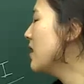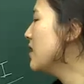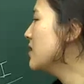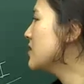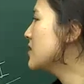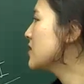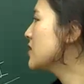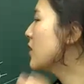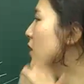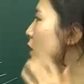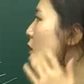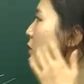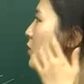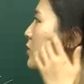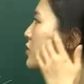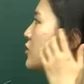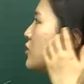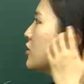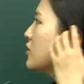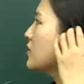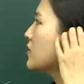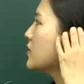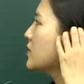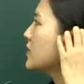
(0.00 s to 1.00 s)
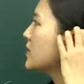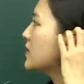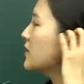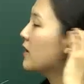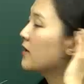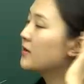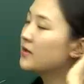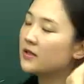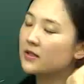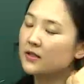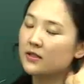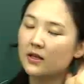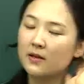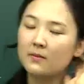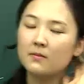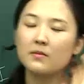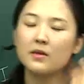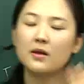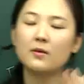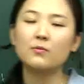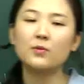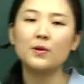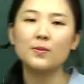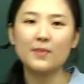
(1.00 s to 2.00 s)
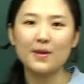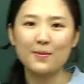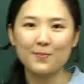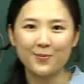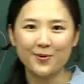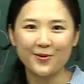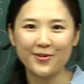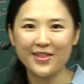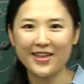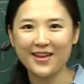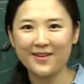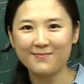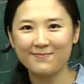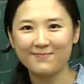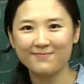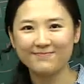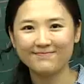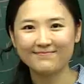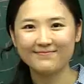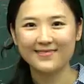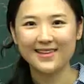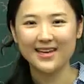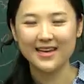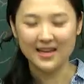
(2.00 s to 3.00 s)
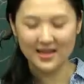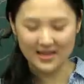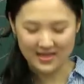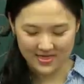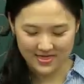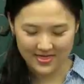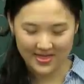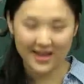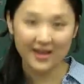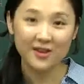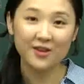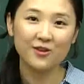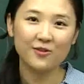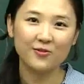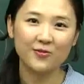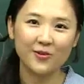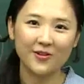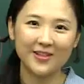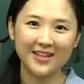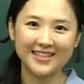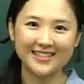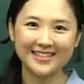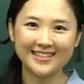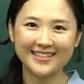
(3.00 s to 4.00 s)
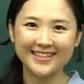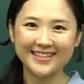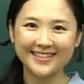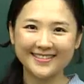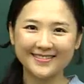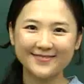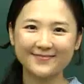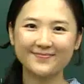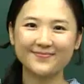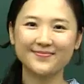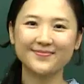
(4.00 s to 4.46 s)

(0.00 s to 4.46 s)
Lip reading: So just study them and remember them. And thank you for listening.